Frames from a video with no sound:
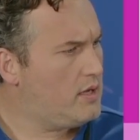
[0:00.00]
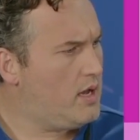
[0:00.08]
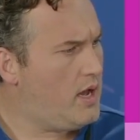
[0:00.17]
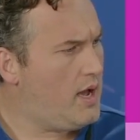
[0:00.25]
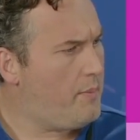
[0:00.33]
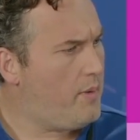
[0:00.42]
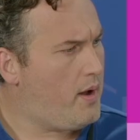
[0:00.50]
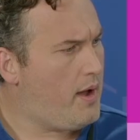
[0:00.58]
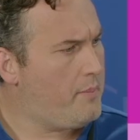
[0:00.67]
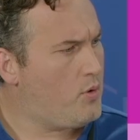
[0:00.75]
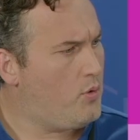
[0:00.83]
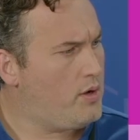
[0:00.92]

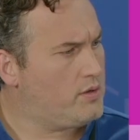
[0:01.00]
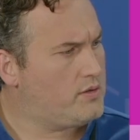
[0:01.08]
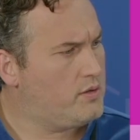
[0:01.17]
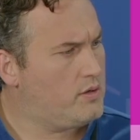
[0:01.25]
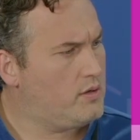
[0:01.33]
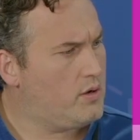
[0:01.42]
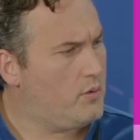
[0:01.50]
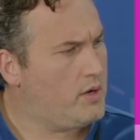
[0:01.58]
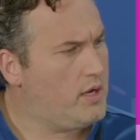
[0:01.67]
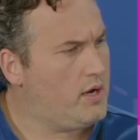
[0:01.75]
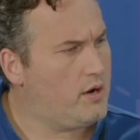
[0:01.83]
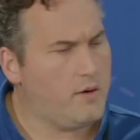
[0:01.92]
I'm going to go in
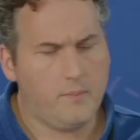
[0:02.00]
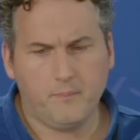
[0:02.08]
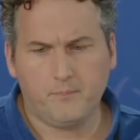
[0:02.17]
here,